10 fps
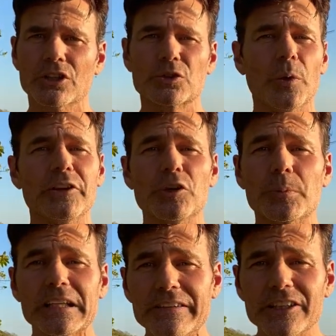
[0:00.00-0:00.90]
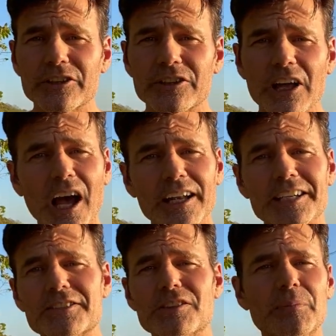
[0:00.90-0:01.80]
So whether you believe in it or not,
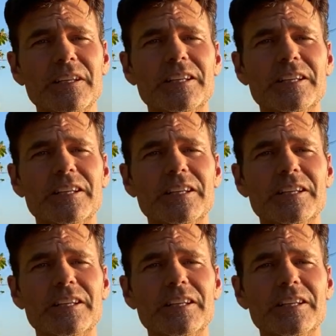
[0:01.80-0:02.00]
it's something